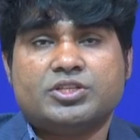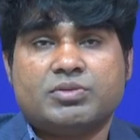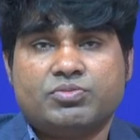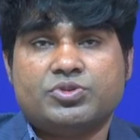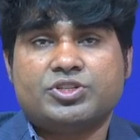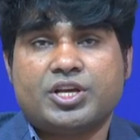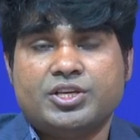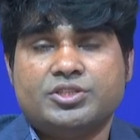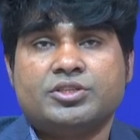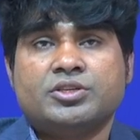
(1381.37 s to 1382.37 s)
sample
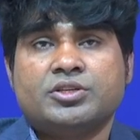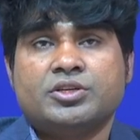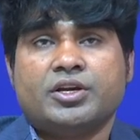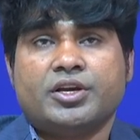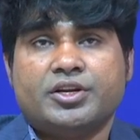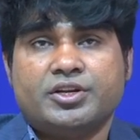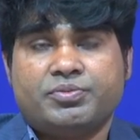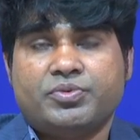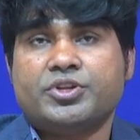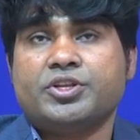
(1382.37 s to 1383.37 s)
size and
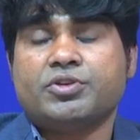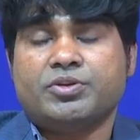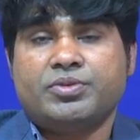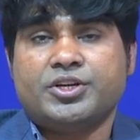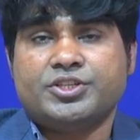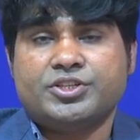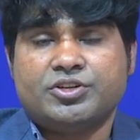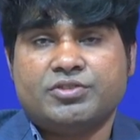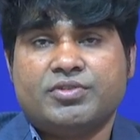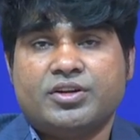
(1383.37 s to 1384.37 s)
report the confidence
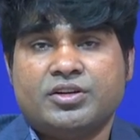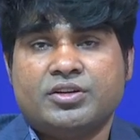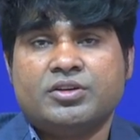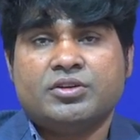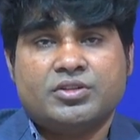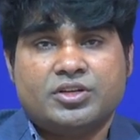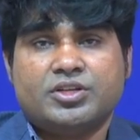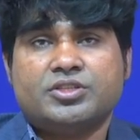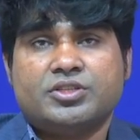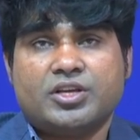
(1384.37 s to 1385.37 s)
interval,
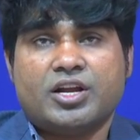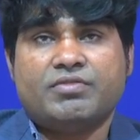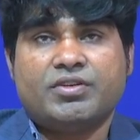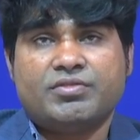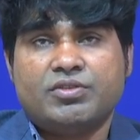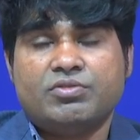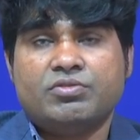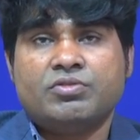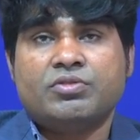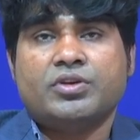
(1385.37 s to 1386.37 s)
that is the alpha
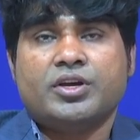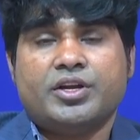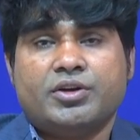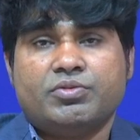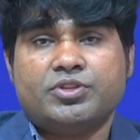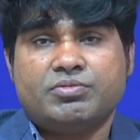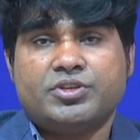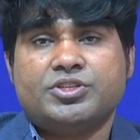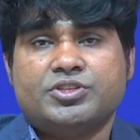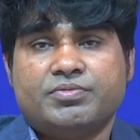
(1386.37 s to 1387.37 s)
value, and on the
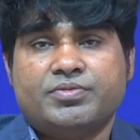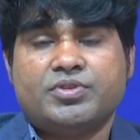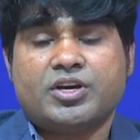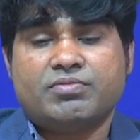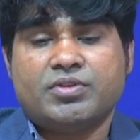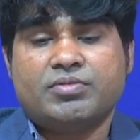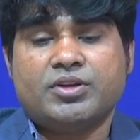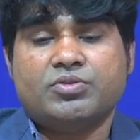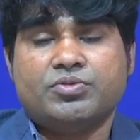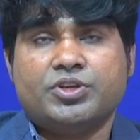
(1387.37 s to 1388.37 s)
basis of alpha
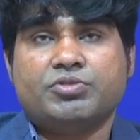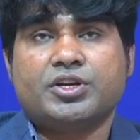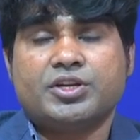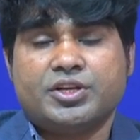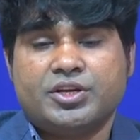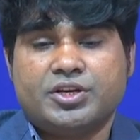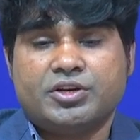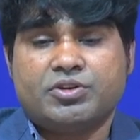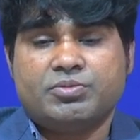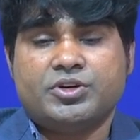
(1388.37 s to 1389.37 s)
value you can create
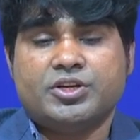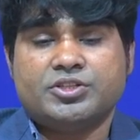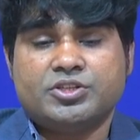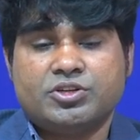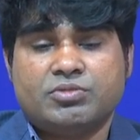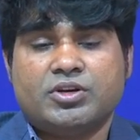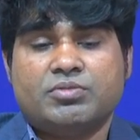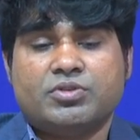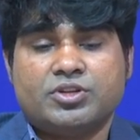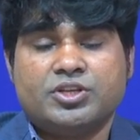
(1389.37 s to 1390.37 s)
a confidence
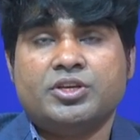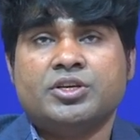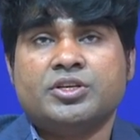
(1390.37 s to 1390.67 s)
interval for the